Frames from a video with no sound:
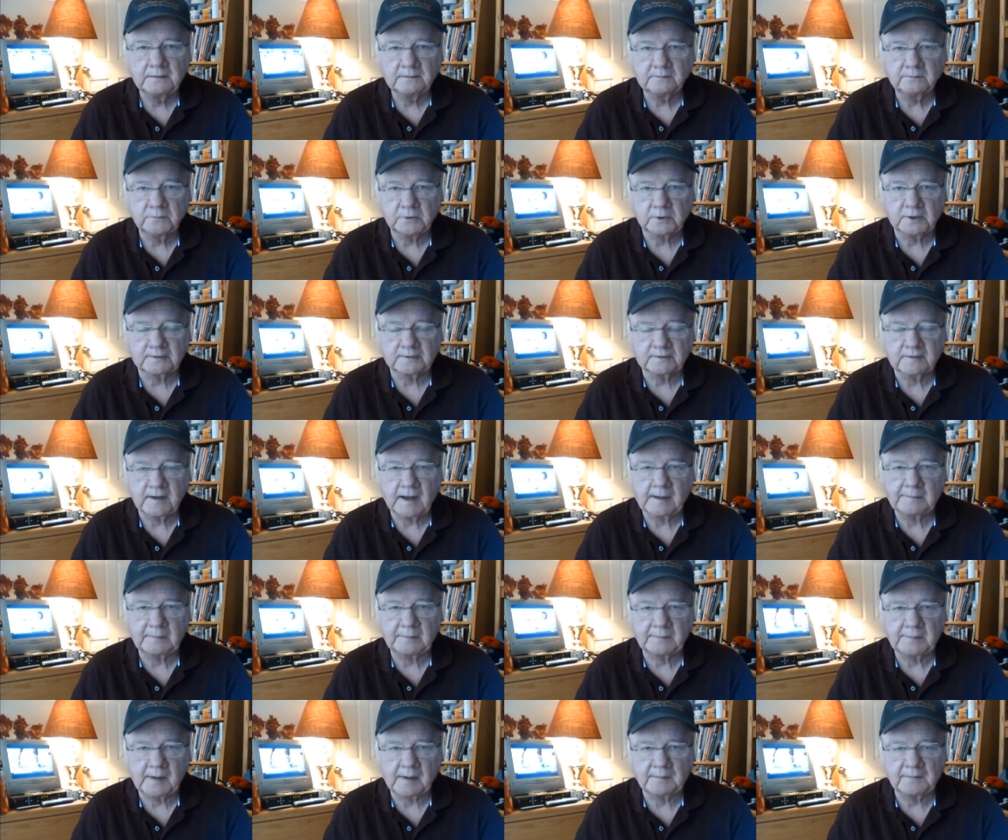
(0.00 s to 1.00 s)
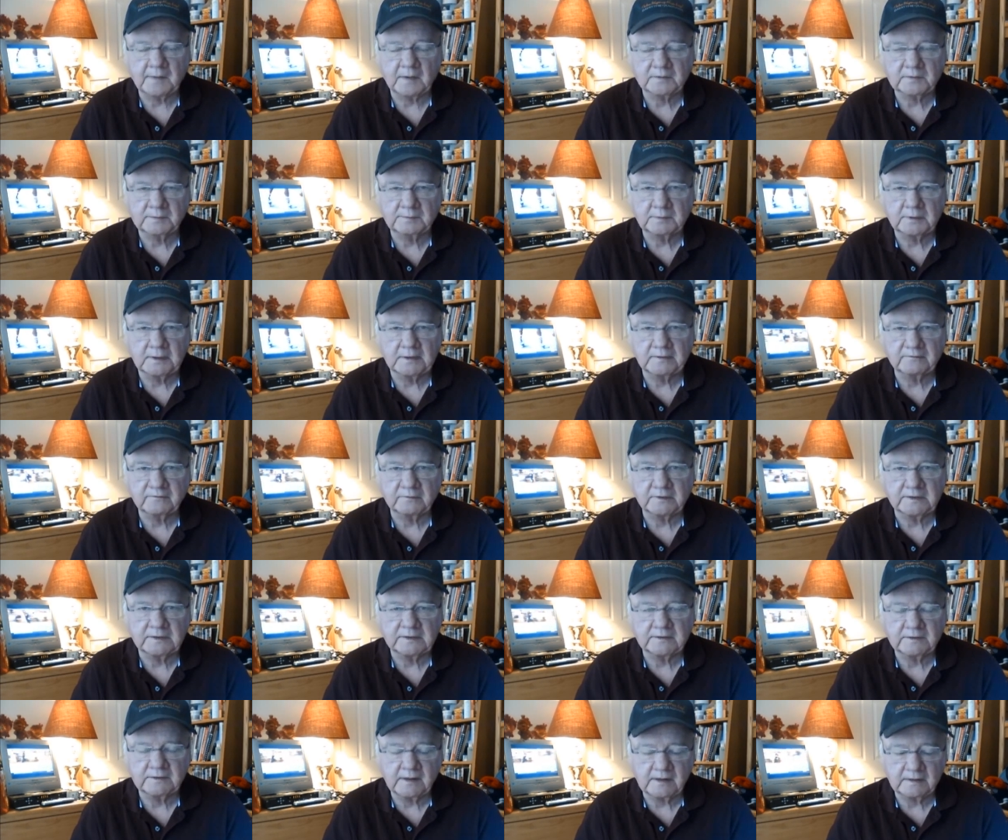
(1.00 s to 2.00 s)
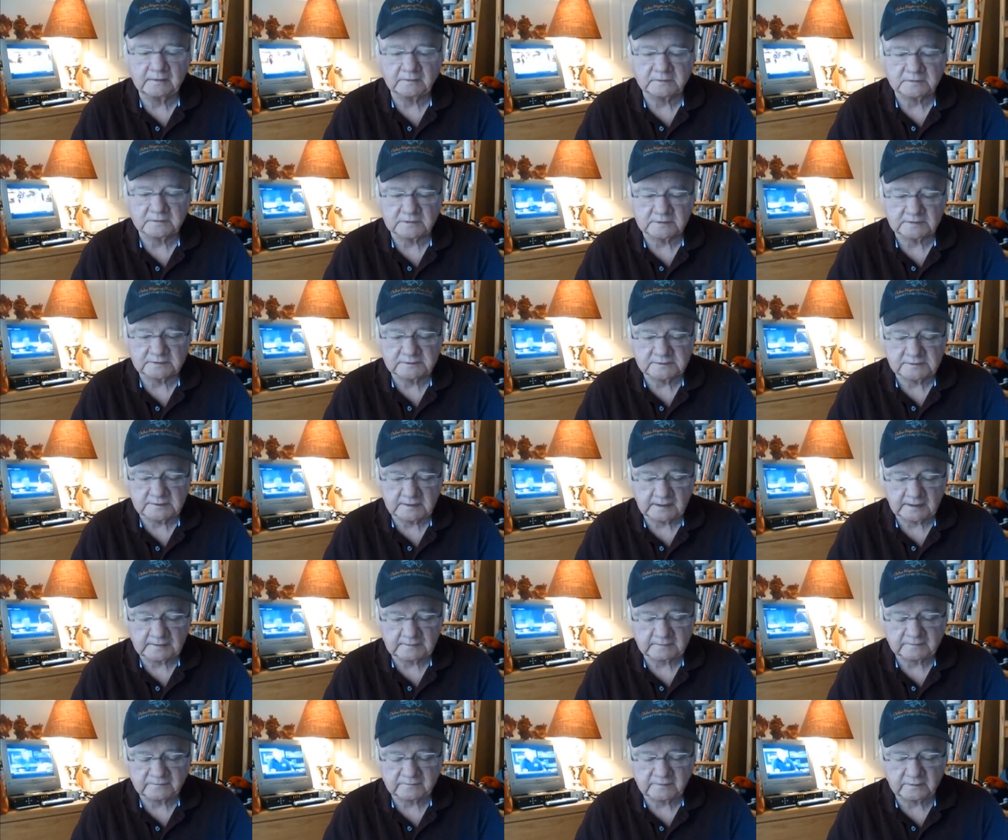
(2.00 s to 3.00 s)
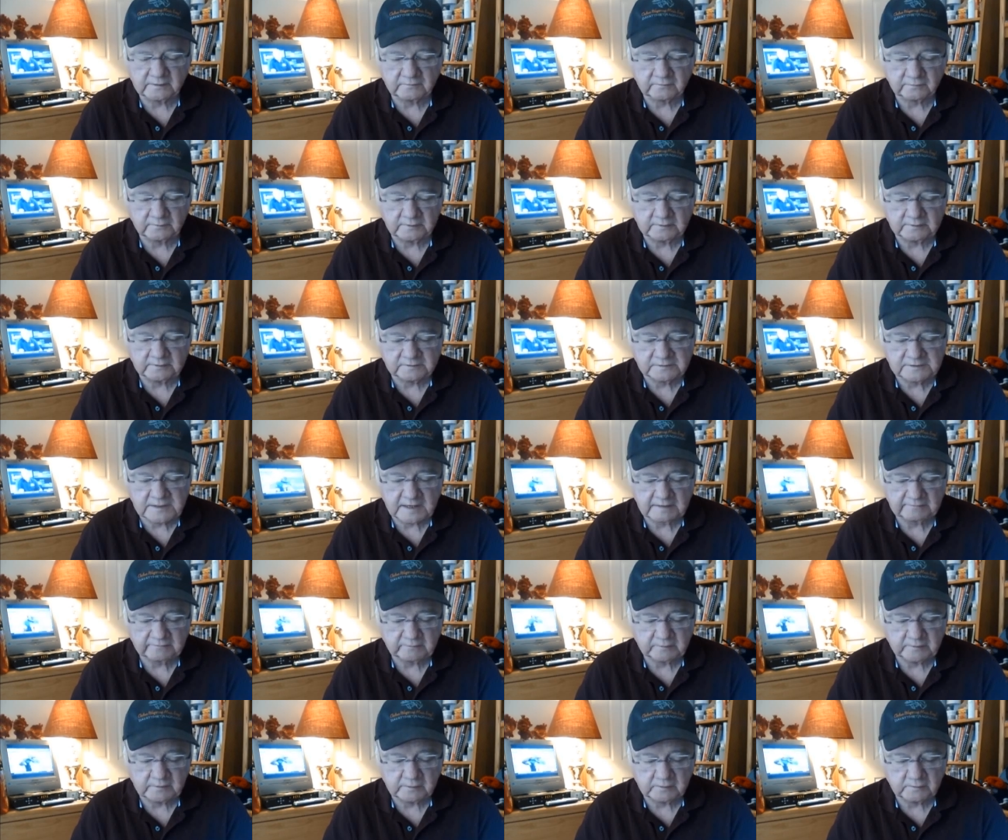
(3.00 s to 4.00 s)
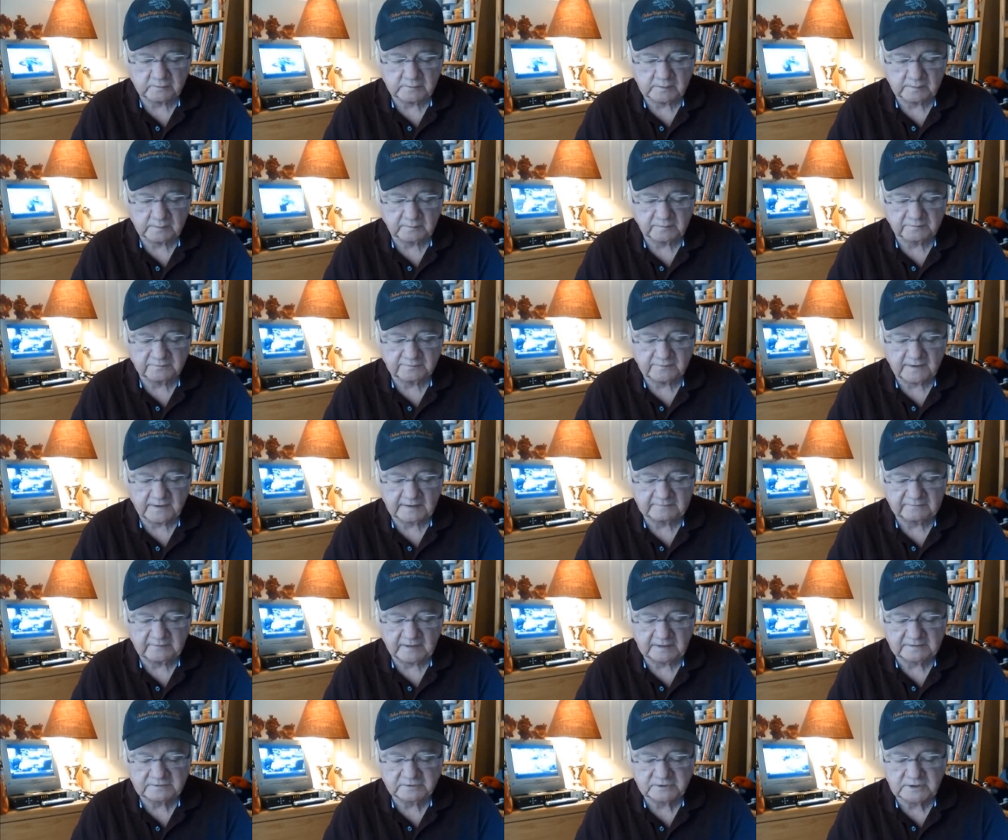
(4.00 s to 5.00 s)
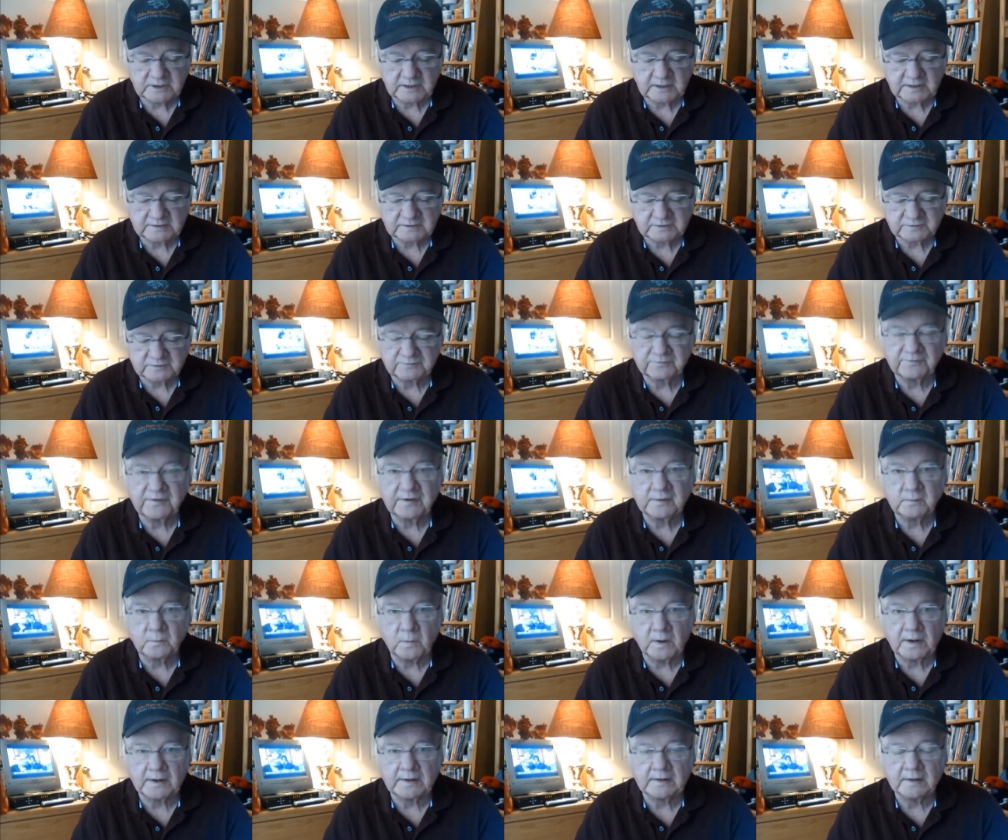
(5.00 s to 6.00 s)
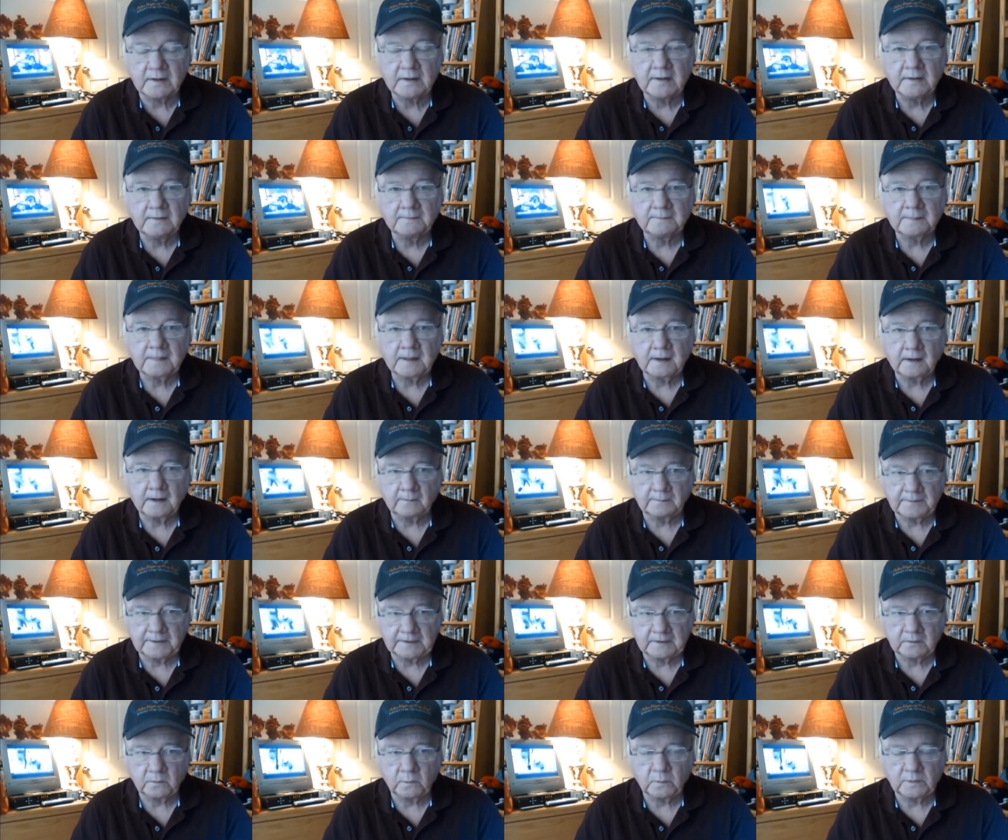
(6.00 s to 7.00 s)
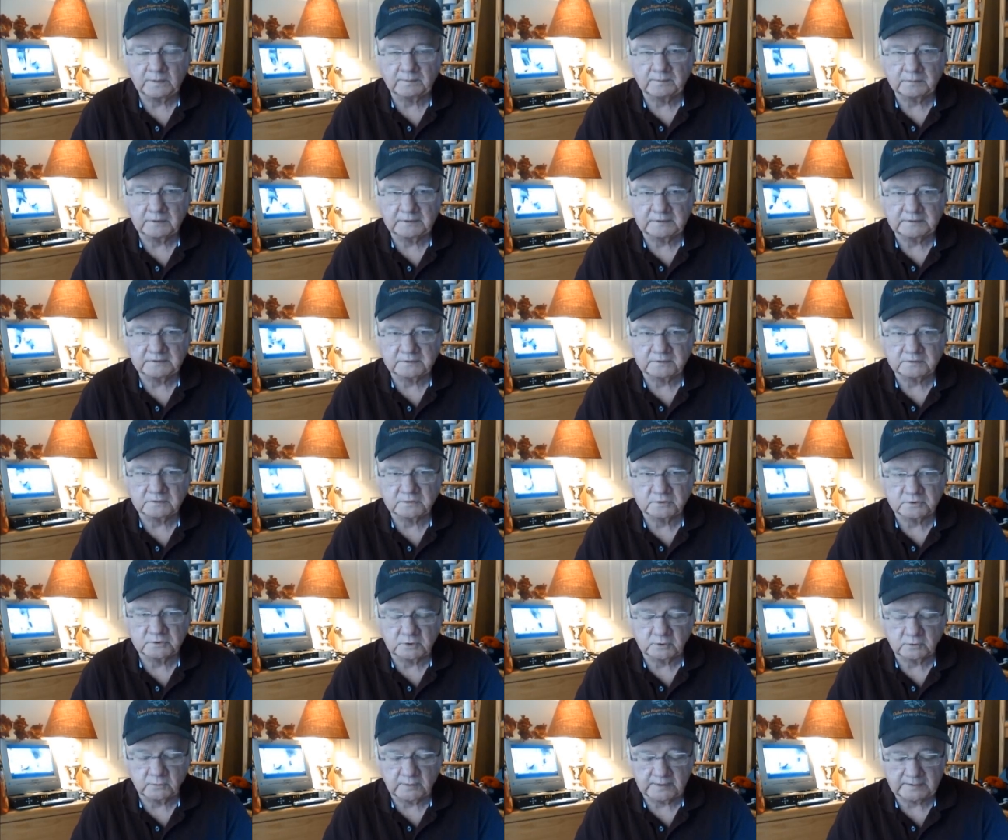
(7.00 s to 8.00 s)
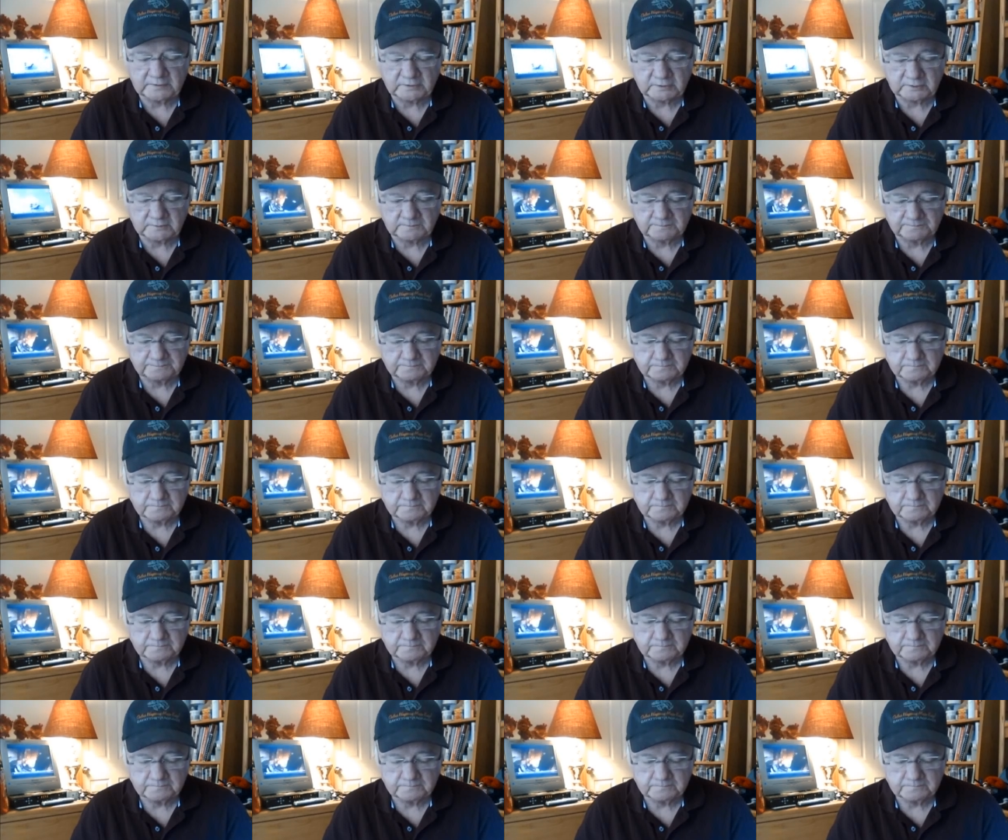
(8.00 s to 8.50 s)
Put on top of my multiple entry contenders list, and on this entry this afternoon, number 5 Oshkosh Fenway, I'll make a win place and show wager.